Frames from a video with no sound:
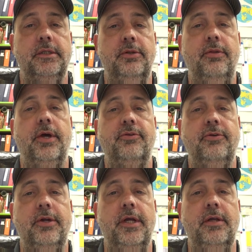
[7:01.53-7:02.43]

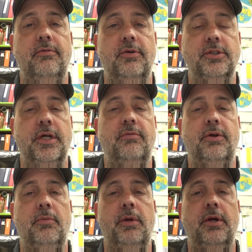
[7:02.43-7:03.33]
2008, first
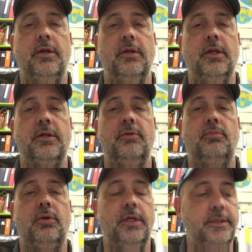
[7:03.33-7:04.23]
African American elected
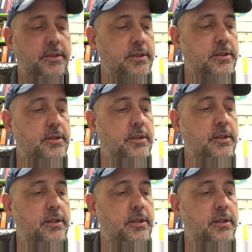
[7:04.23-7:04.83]
president.